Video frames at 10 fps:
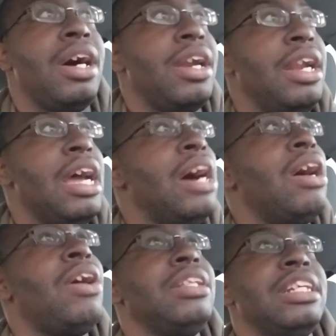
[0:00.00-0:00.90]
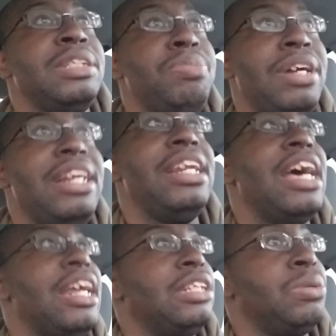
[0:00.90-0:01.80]
Now, I'll have to explain
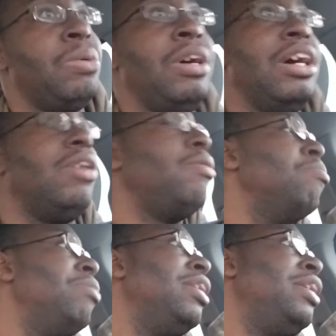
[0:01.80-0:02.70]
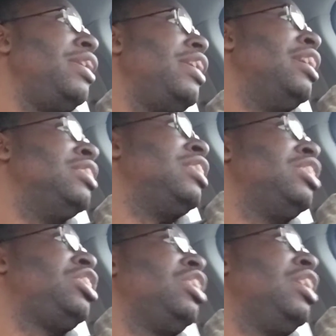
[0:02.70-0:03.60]
that as well, but
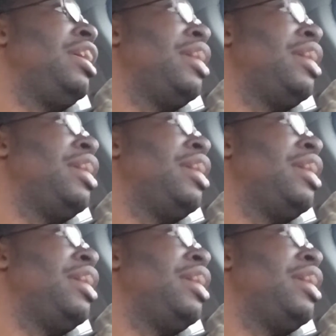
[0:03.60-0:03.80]
essentially,